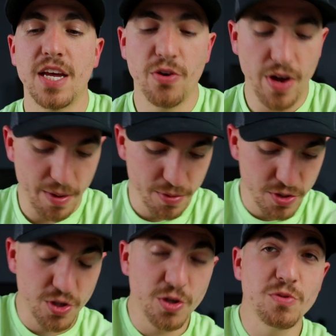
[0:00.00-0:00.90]
and you're able
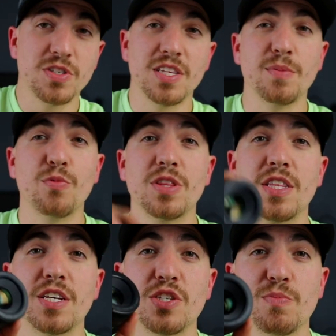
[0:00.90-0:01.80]
to use them with
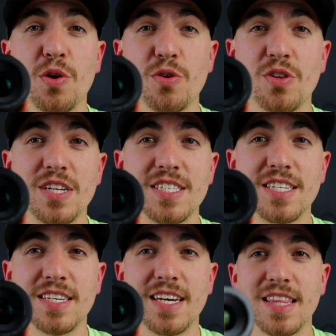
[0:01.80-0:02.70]
the smaller
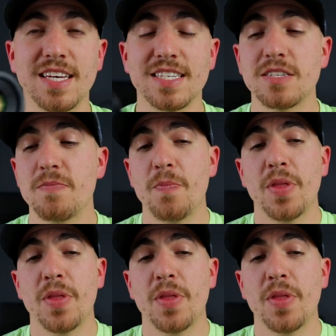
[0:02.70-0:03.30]
lenses like this.